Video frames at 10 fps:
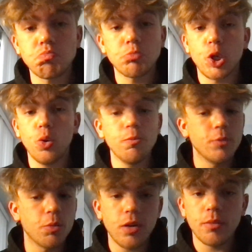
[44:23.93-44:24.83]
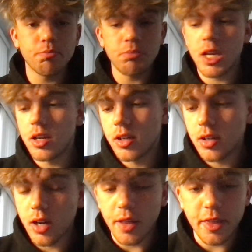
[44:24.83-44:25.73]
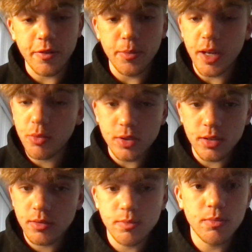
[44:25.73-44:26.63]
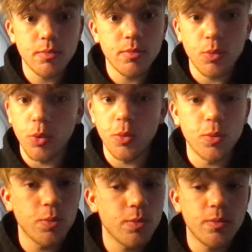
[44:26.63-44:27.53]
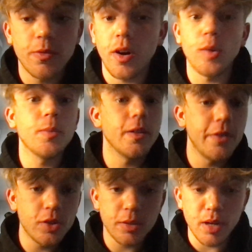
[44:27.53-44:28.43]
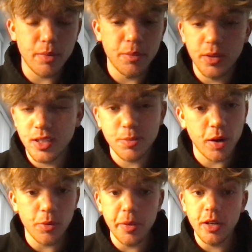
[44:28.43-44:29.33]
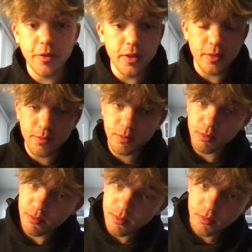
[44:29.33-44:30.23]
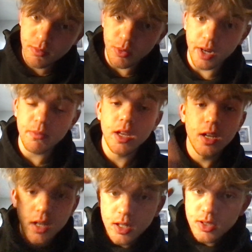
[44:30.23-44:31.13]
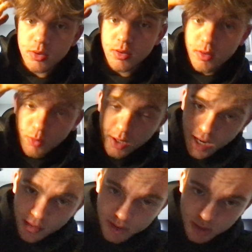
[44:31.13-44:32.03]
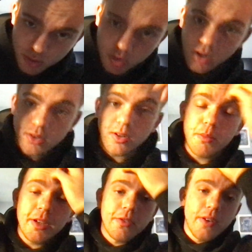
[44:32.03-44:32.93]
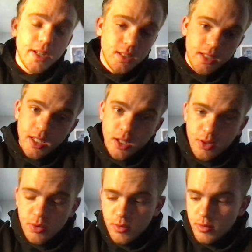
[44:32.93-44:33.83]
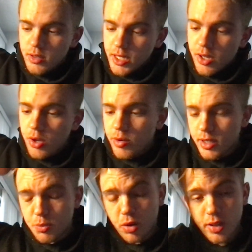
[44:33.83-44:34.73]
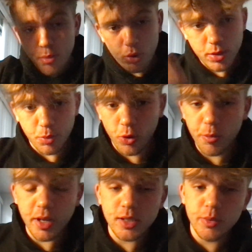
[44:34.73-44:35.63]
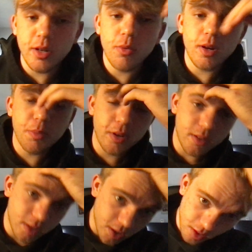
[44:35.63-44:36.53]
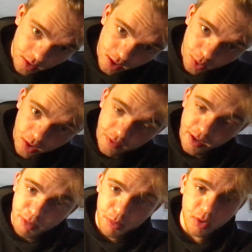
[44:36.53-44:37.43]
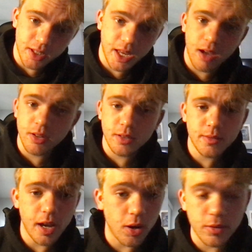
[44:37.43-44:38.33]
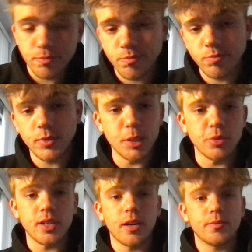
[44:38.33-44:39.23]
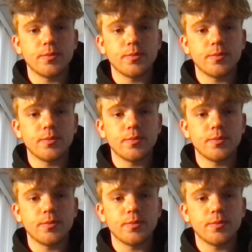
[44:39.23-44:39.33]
Cool, no problem. I think from there we'll follow up in the future maybe, but this probably wouldn't be a good fit, right? So when you have these intro calls, don't be afraid to DQ. DQing is probably the most important because we don't want to put unqualified people on the calendar at all. Simple as that.